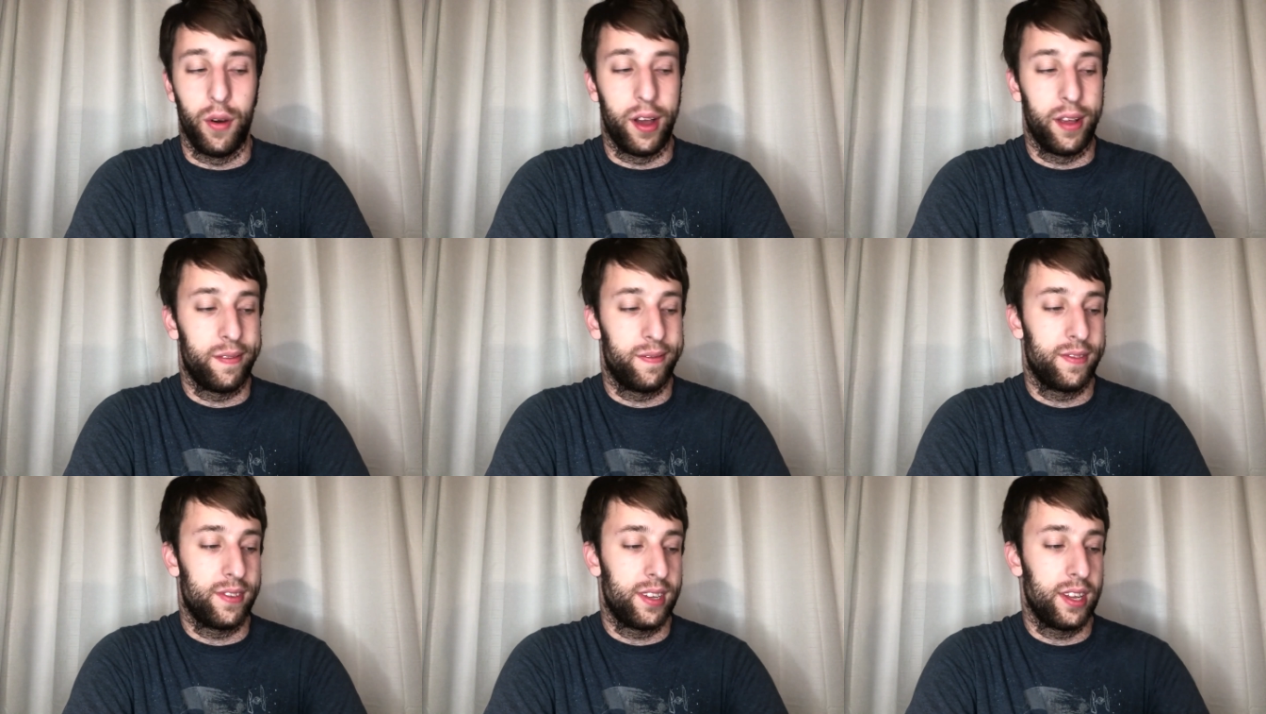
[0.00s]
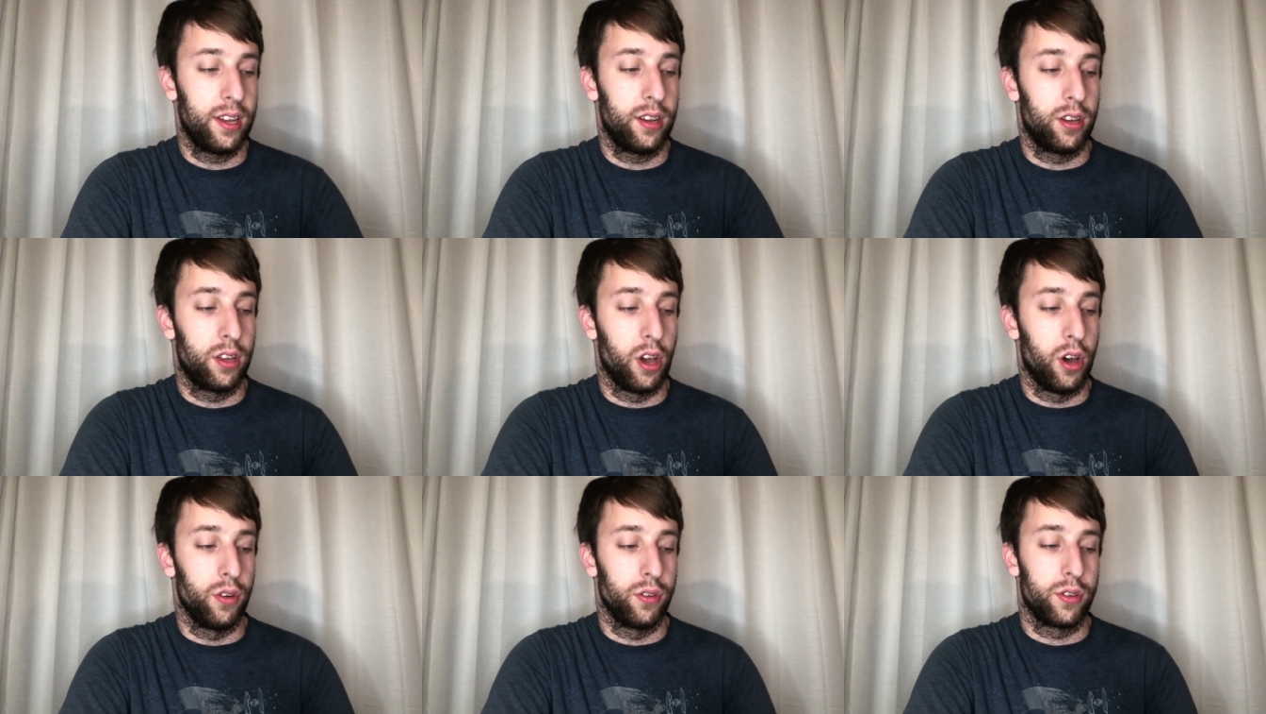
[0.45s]
I've
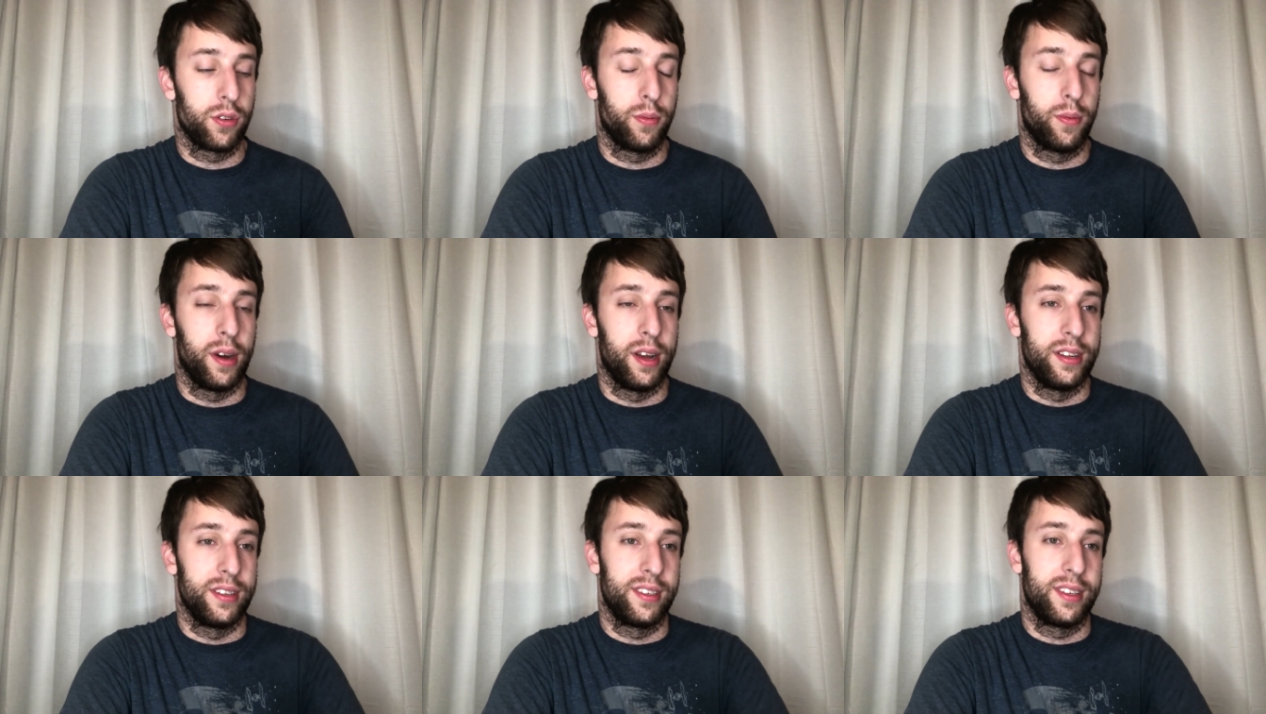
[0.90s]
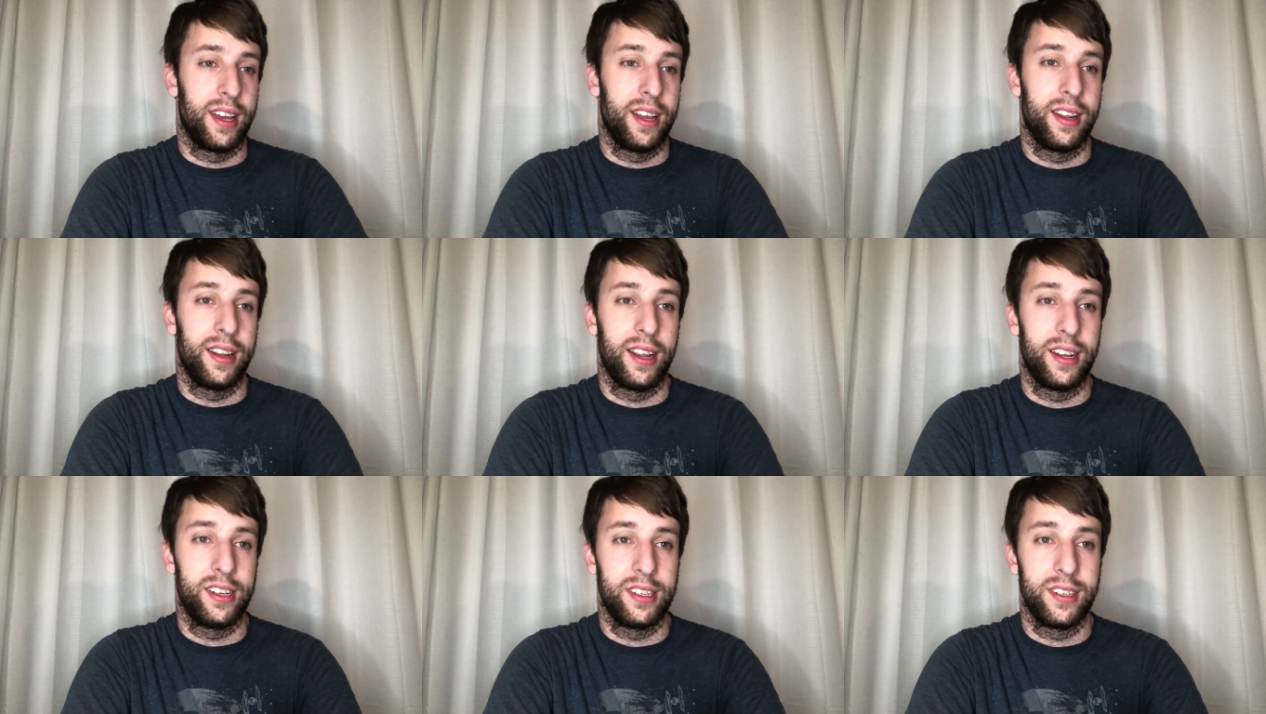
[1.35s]
seen Ghost once
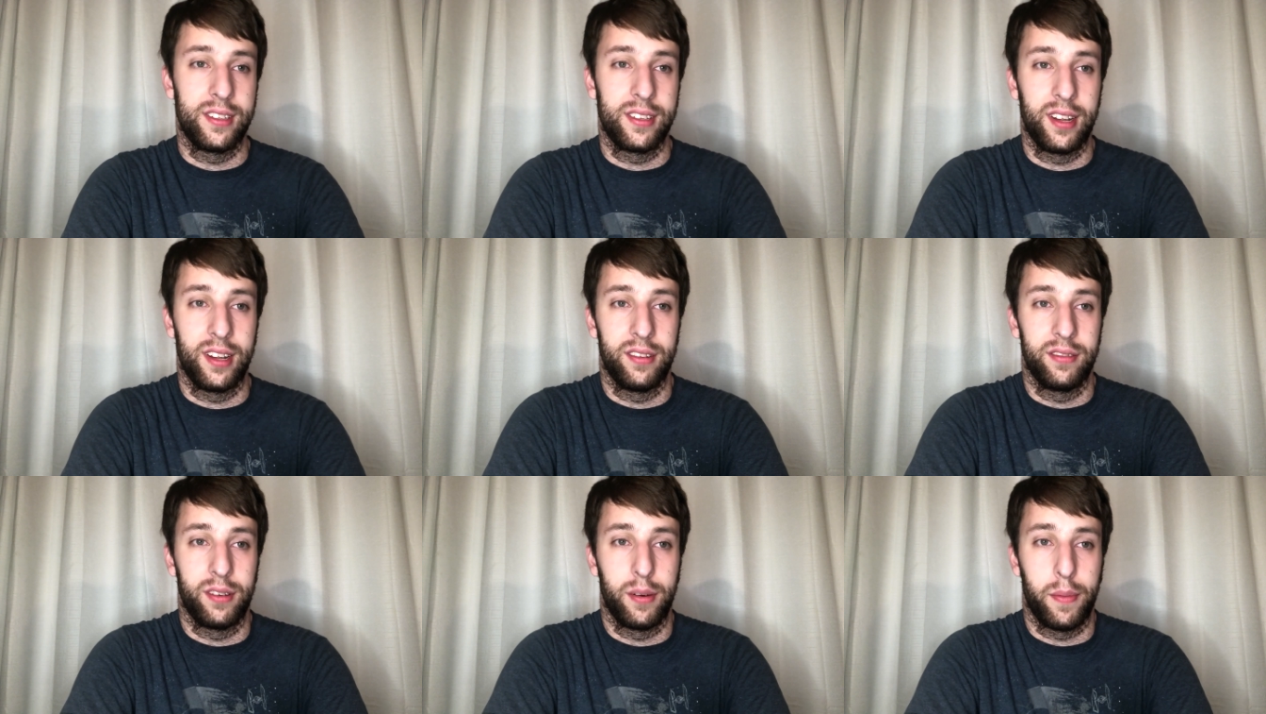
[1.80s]
and I just didn't